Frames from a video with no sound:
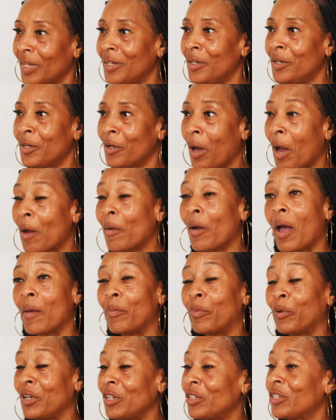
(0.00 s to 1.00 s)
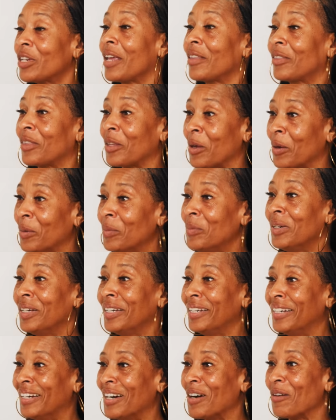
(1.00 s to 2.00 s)
You know, I appreciate them
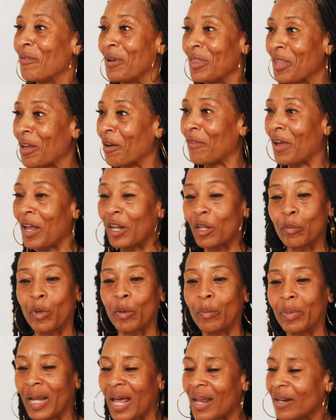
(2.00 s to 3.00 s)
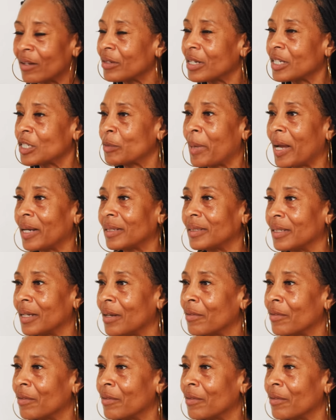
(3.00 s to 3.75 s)
when they're available, but I don't expect it